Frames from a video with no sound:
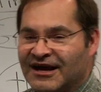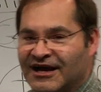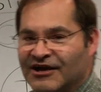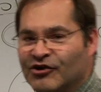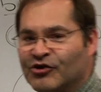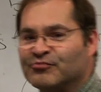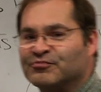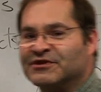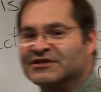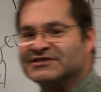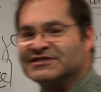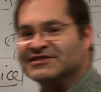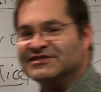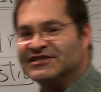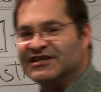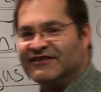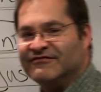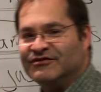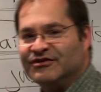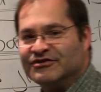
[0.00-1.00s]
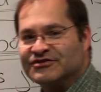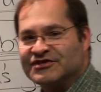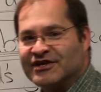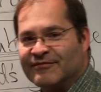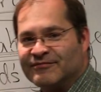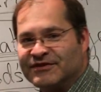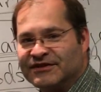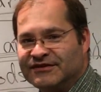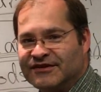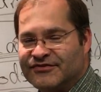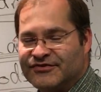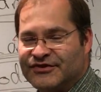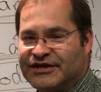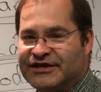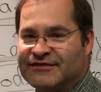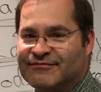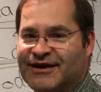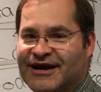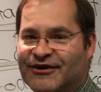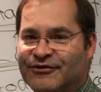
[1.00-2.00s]
I hope this has given you something to
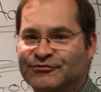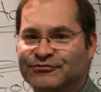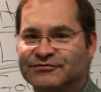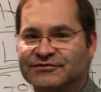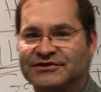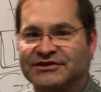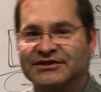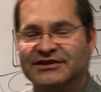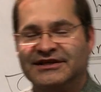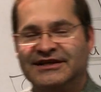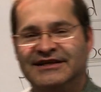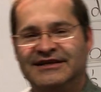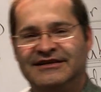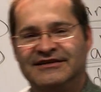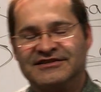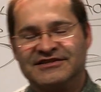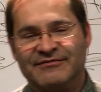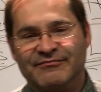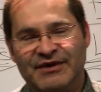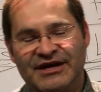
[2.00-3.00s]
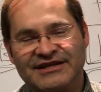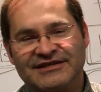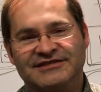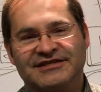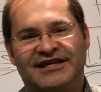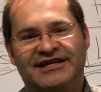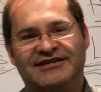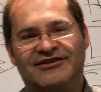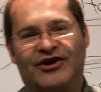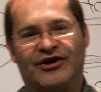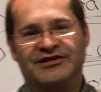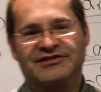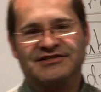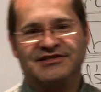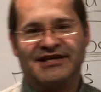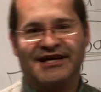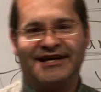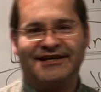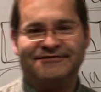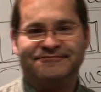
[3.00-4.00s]
think about, to meditate on
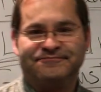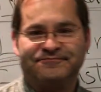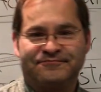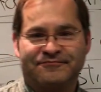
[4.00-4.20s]
today.